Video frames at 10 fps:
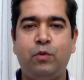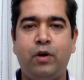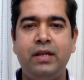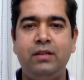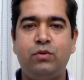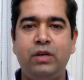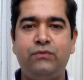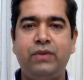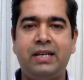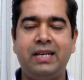body through
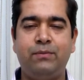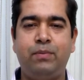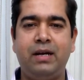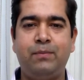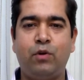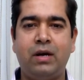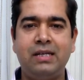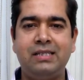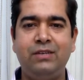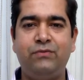infected blood
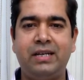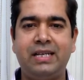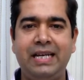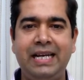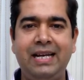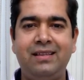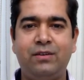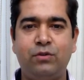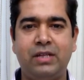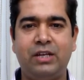products, infected needles,
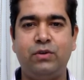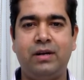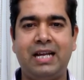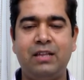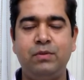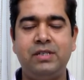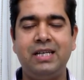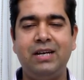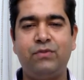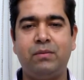through sexual
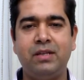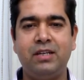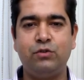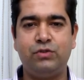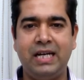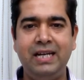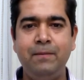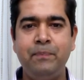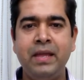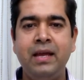transmission and from mother to child.
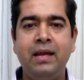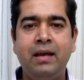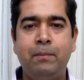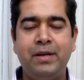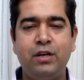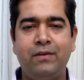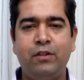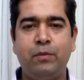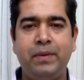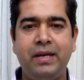Majority
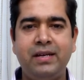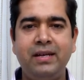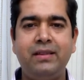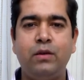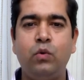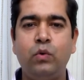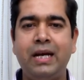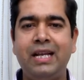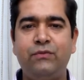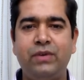of the patients who
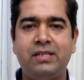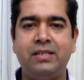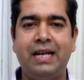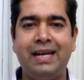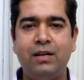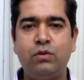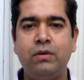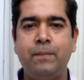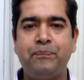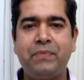get infection in
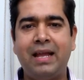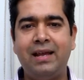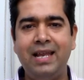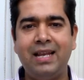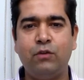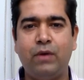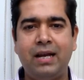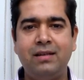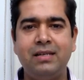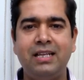adulthood clear the
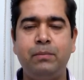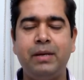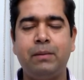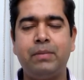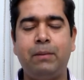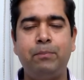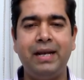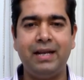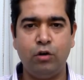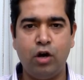virus and they become
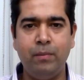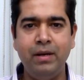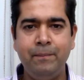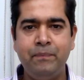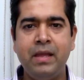completely normal.